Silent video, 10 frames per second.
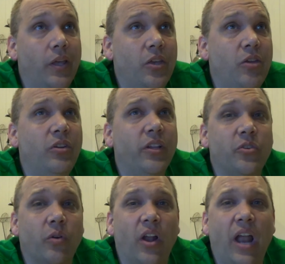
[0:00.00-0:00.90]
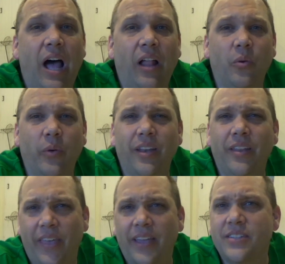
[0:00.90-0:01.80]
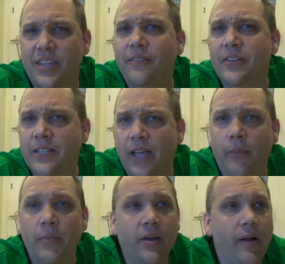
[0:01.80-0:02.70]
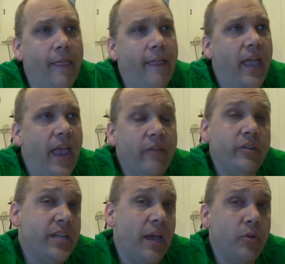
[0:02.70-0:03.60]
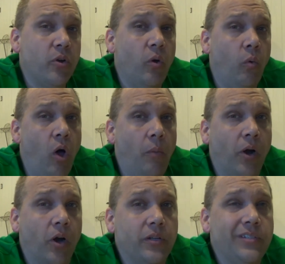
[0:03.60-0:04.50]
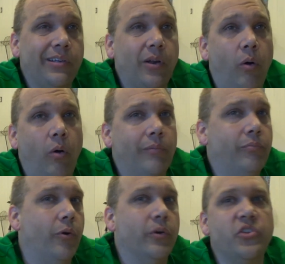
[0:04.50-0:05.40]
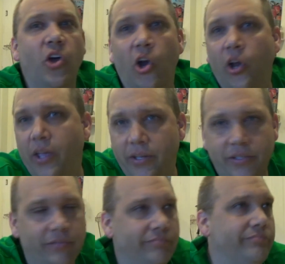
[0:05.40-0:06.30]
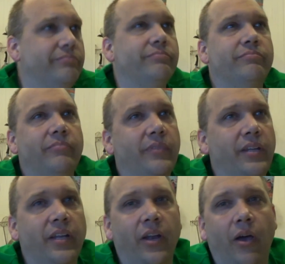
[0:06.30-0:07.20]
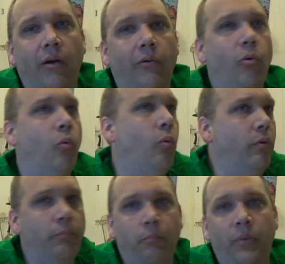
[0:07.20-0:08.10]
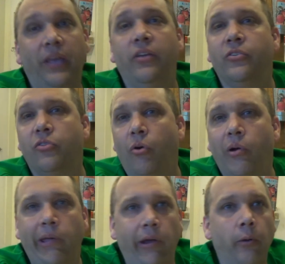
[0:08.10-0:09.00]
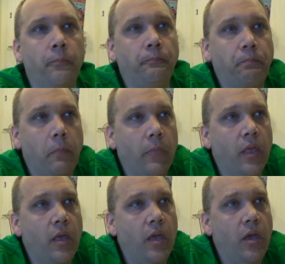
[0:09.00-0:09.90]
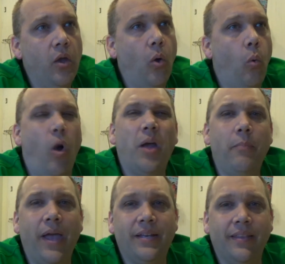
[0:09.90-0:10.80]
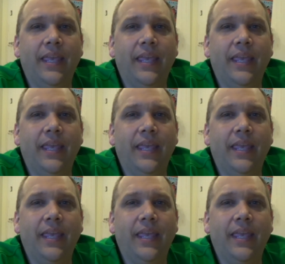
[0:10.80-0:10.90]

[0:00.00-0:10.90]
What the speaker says: usually it's around Halloween to Thanksgiving time. Every time you're in a Walmart or Target, you know, pick your store here. Walk back to the